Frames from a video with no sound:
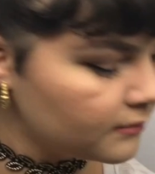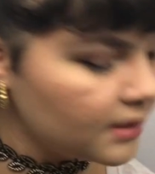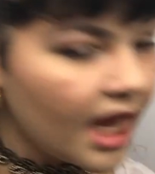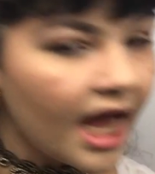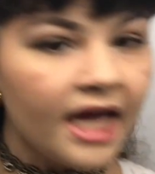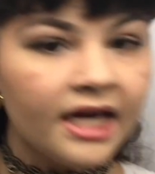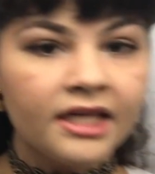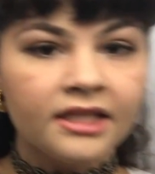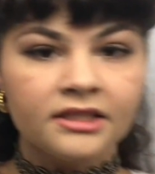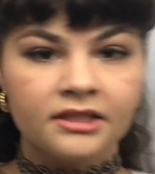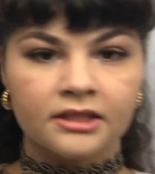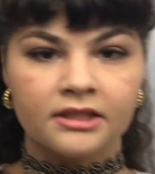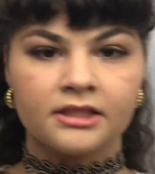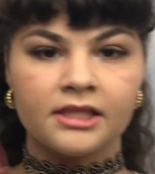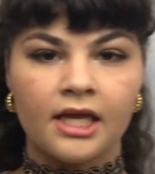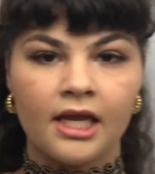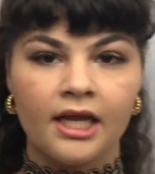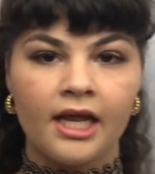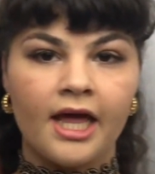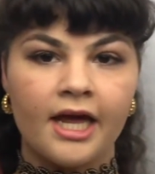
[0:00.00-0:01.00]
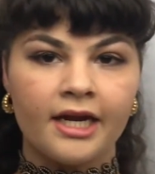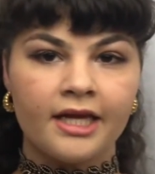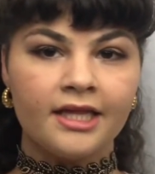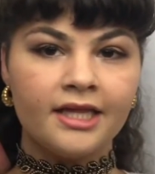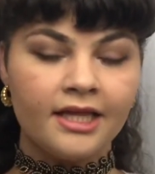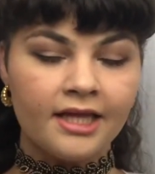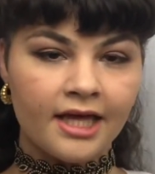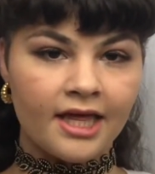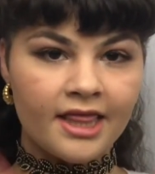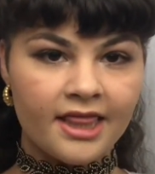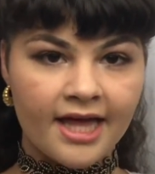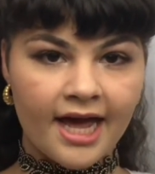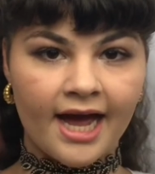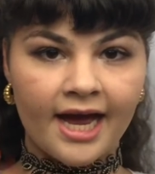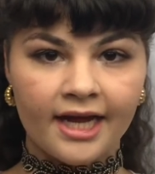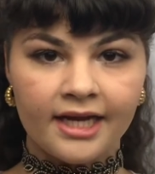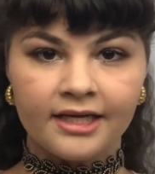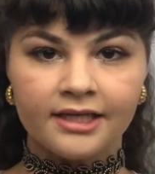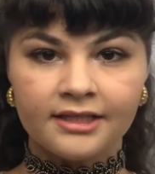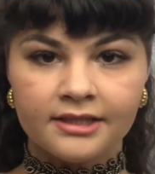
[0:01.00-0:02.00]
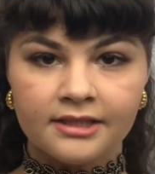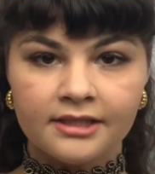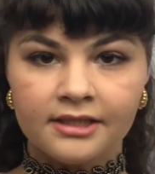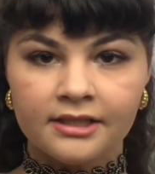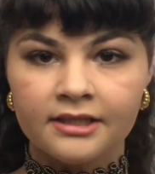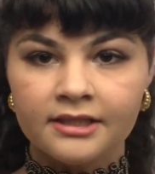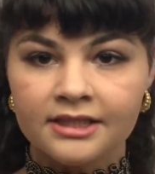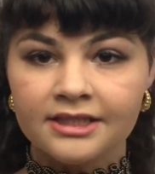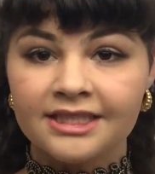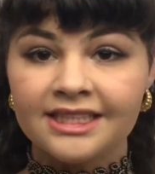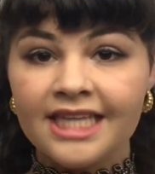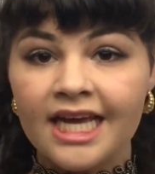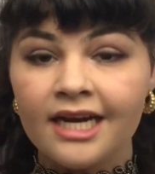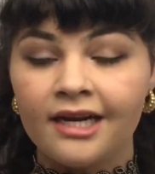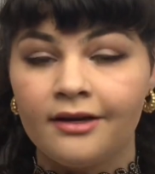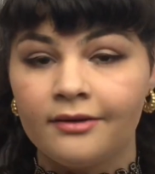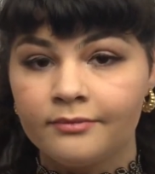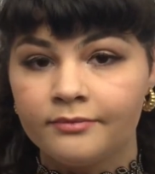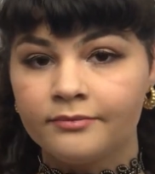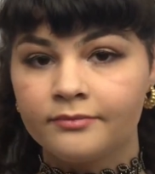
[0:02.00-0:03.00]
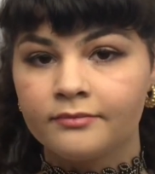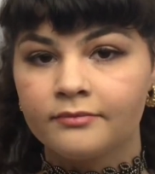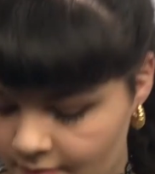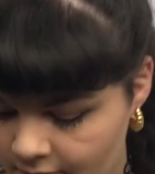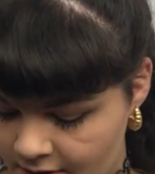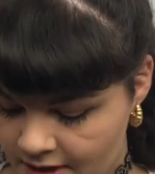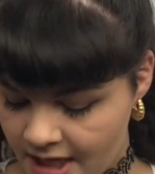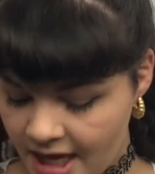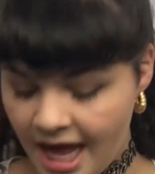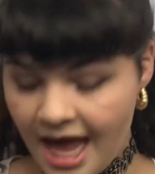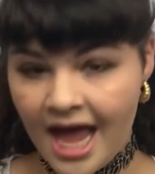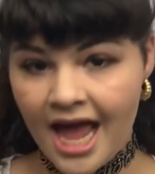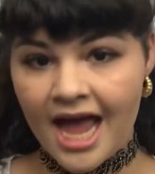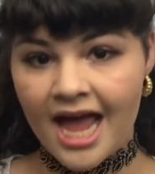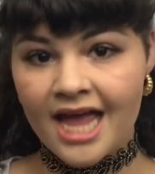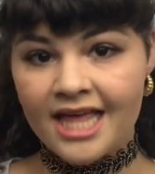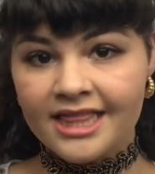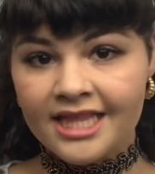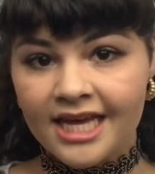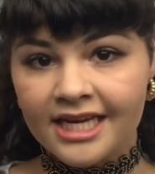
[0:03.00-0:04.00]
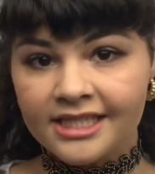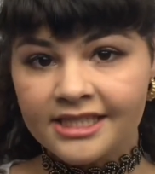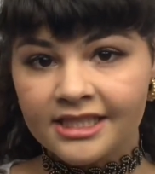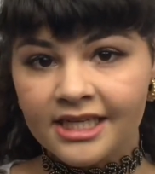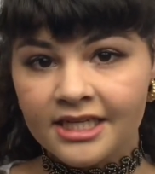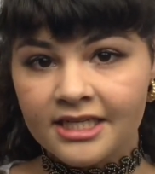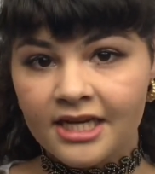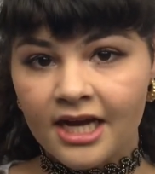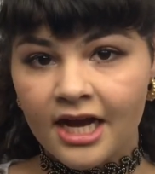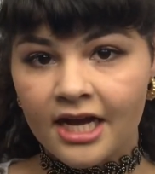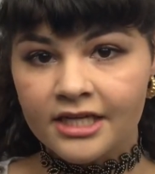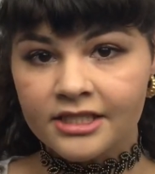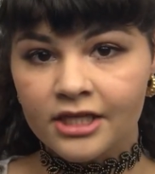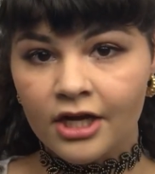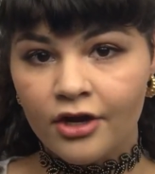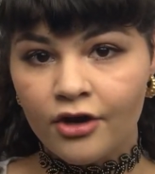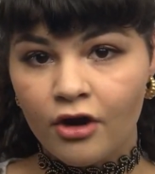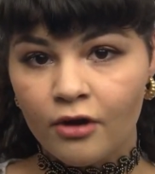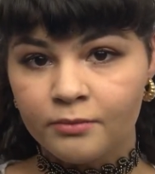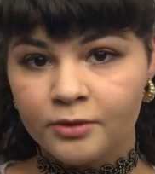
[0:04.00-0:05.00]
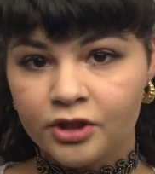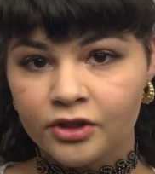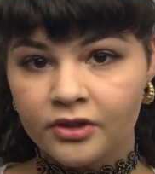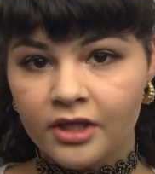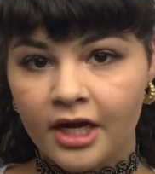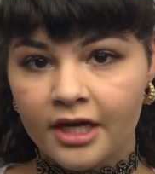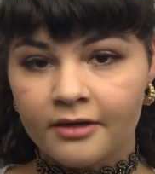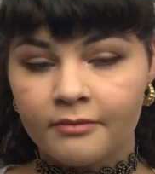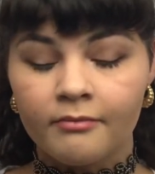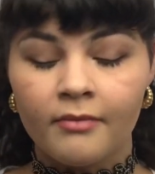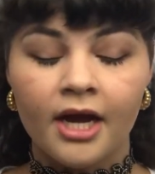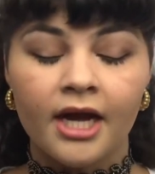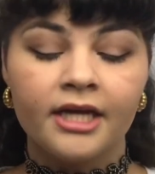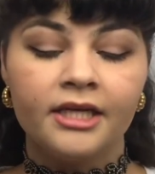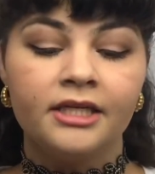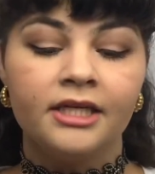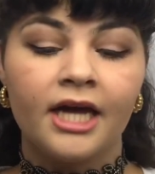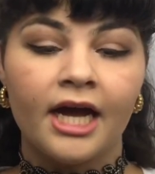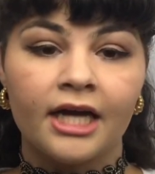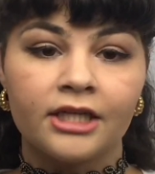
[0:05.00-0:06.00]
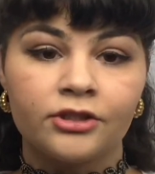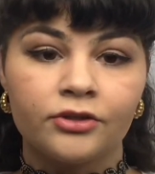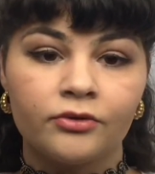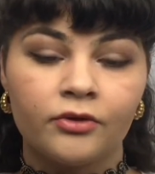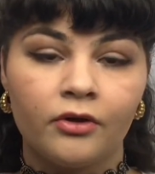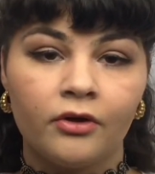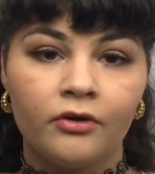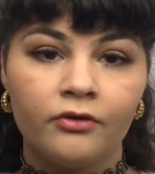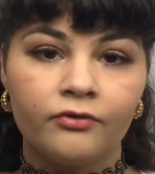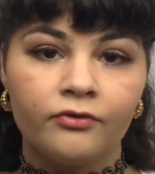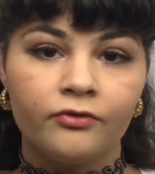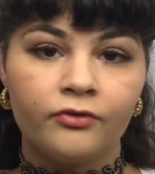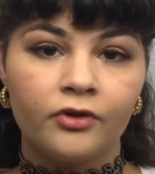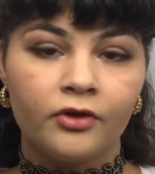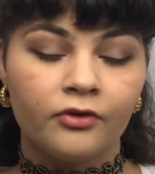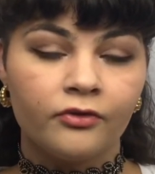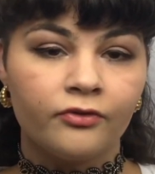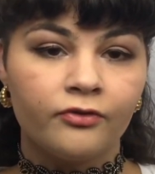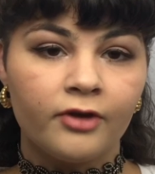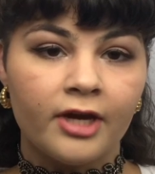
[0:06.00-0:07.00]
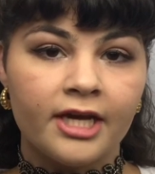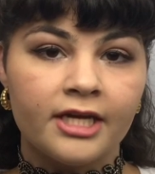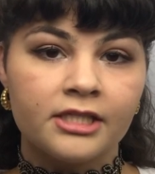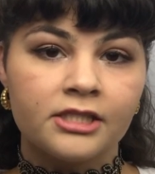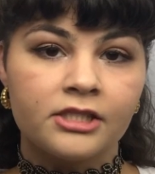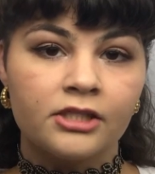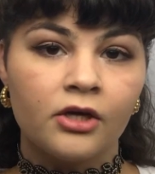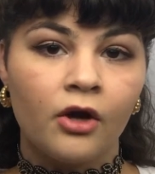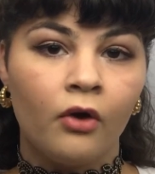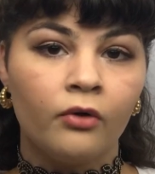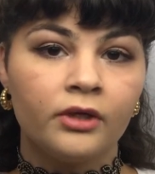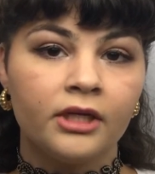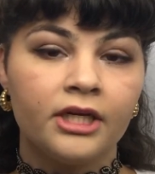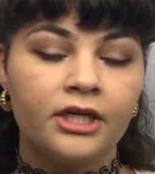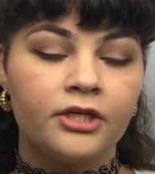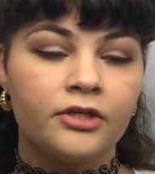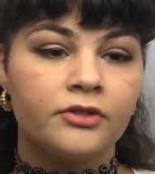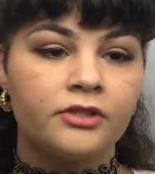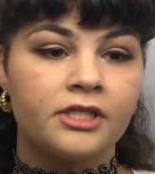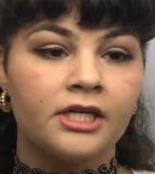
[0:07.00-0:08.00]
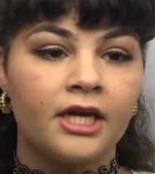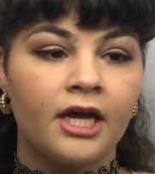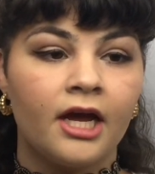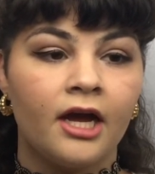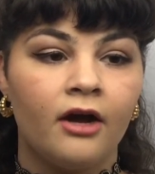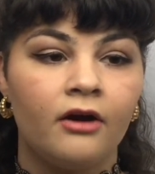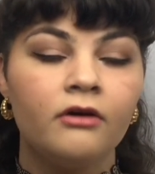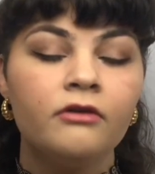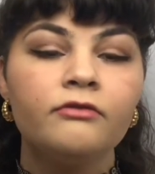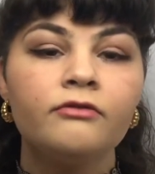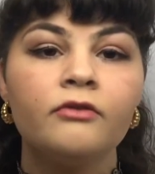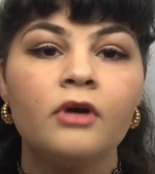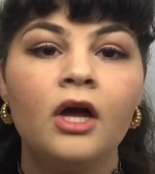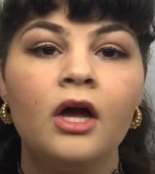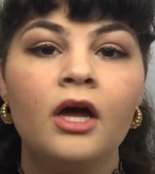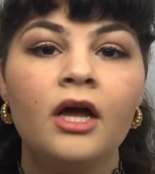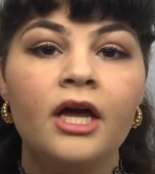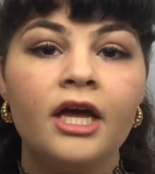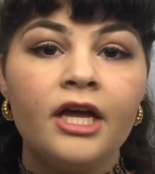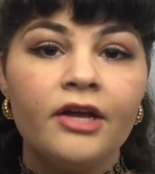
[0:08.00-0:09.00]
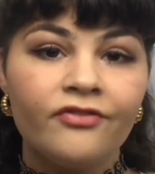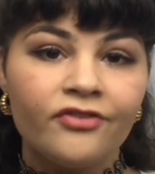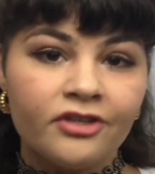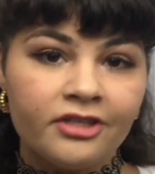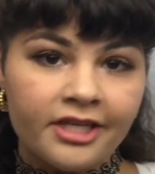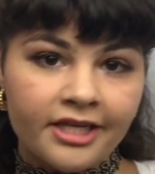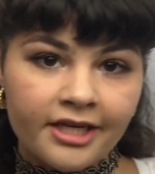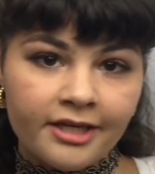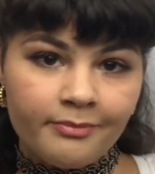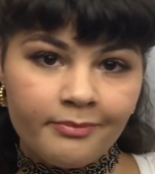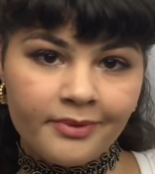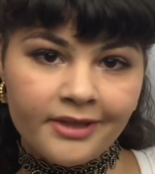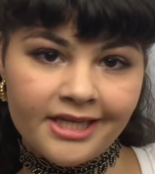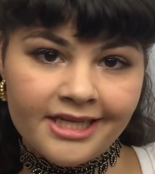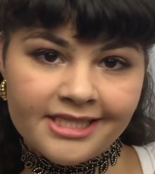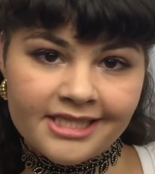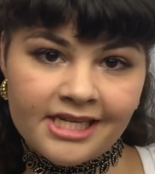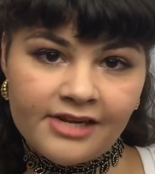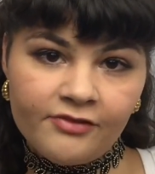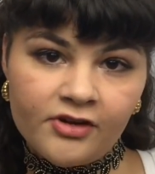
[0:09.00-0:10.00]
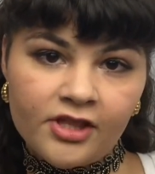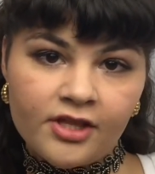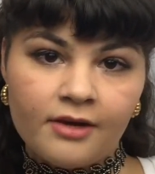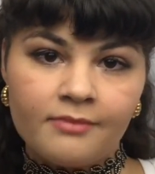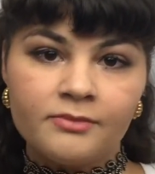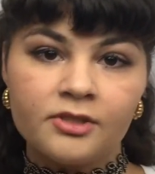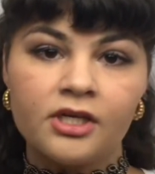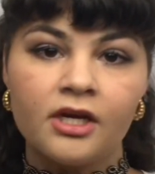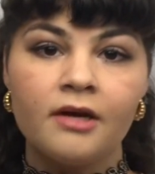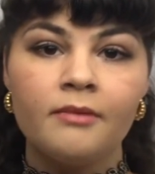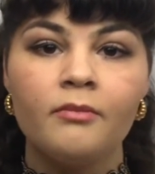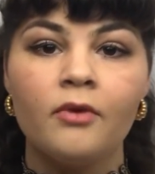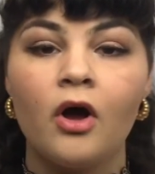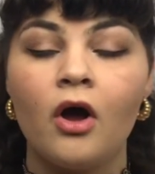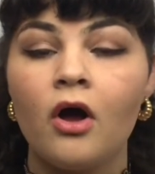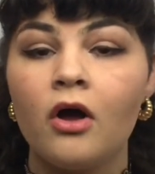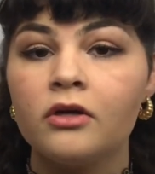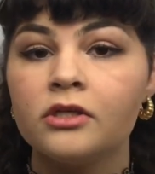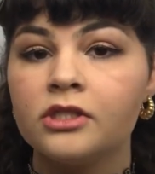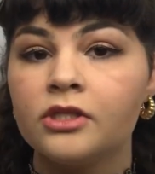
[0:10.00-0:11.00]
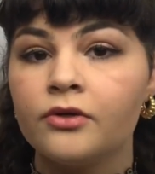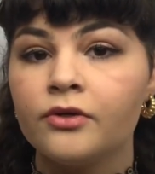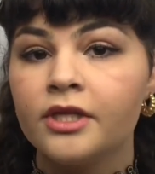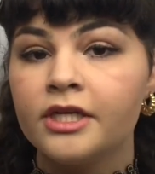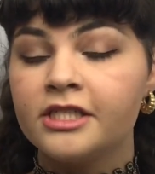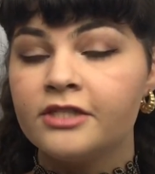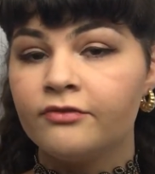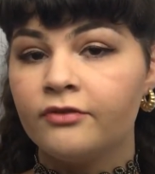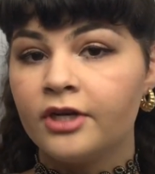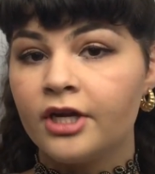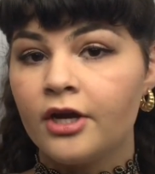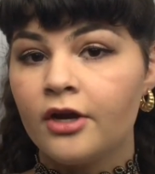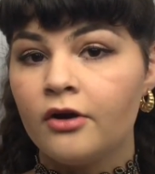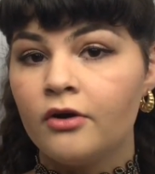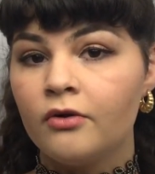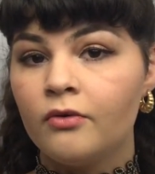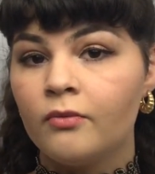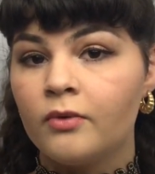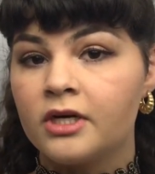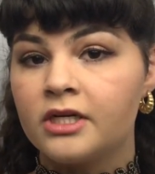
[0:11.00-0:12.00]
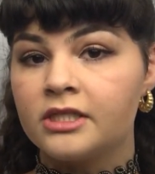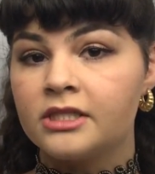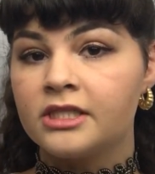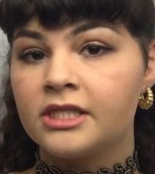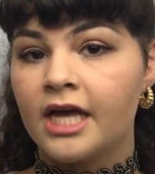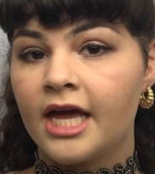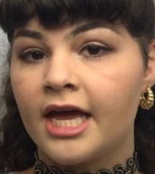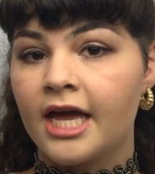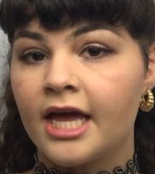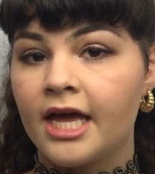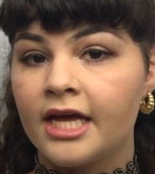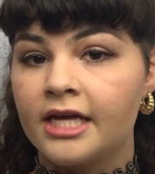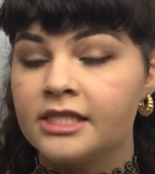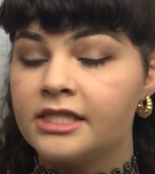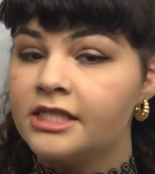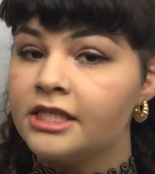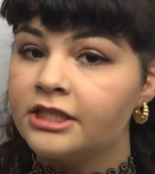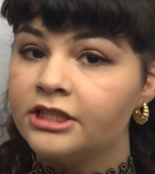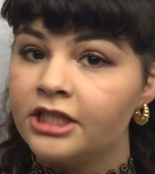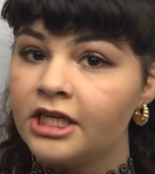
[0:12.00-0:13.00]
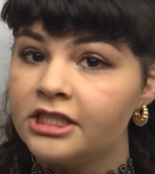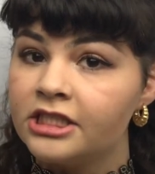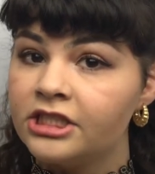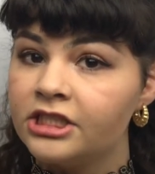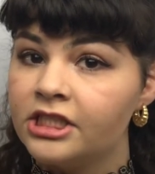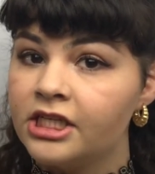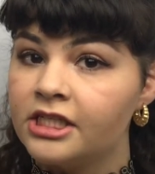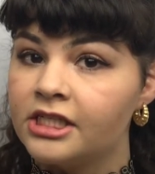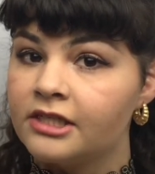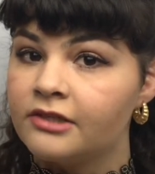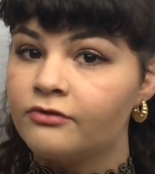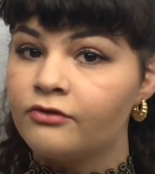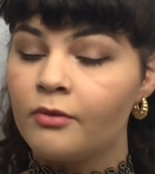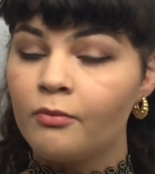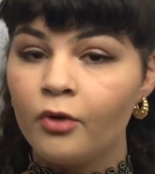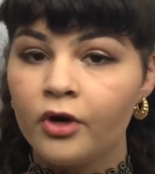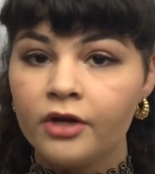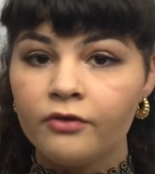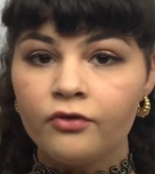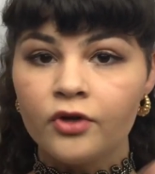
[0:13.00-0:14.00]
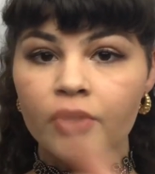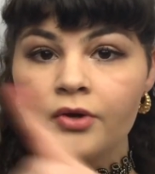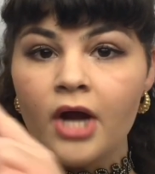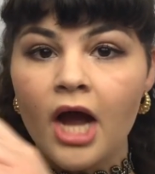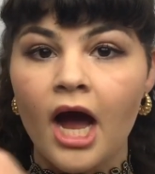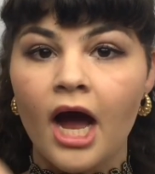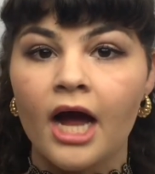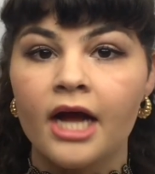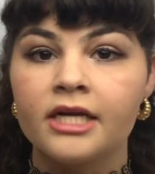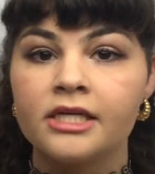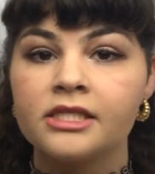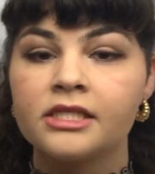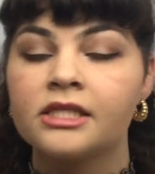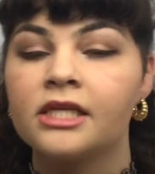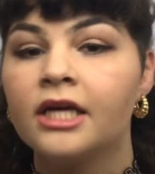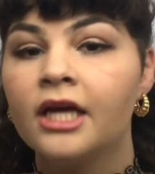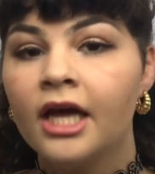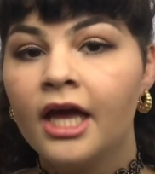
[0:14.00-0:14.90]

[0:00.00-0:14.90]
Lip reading: And just letting that settle. And that is it, guys. I hope you liked my natural full face only using e.l.f. If you did, please give it a thumbs up. Also, this video was a suggestion from one of you guys.